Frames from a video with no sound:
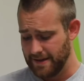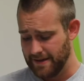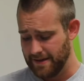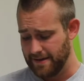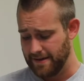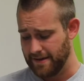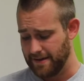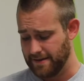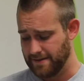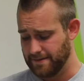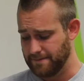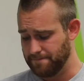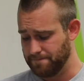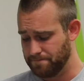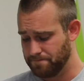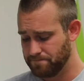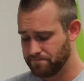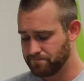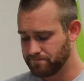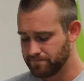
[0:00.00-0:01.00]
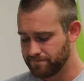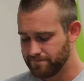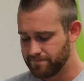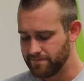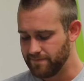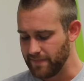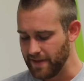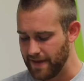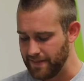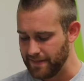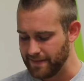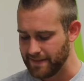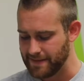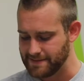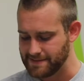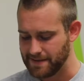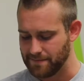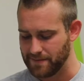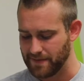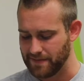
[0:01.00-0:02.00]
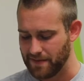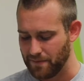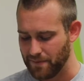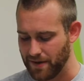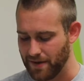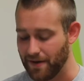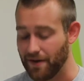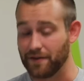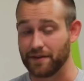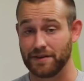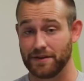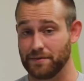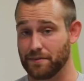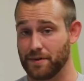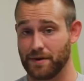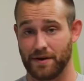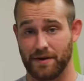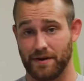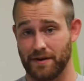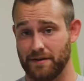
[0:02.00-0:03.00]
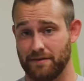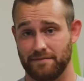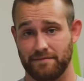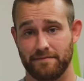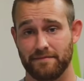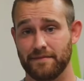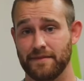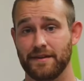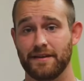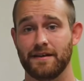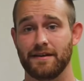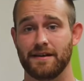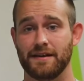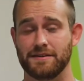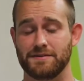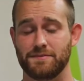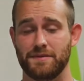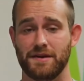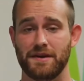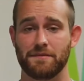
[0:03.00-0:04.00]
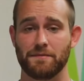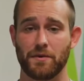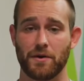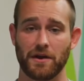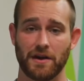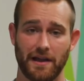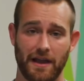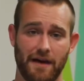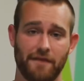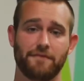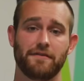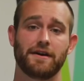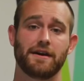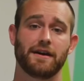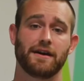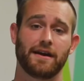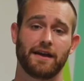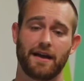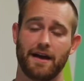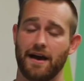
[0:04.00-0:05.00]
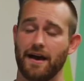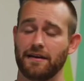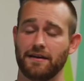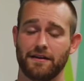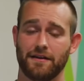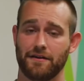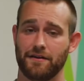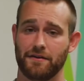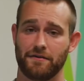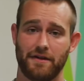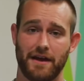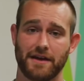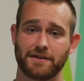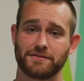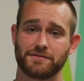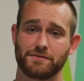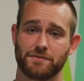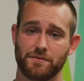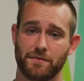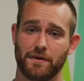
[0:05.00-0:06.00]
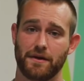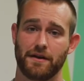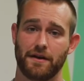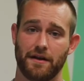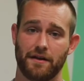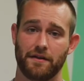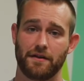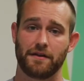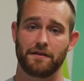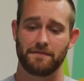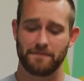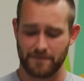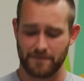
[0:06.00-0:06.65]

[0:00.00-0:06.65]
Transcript: I think that's something that we all need to work on, is being more loving and kind in our interactions with one another.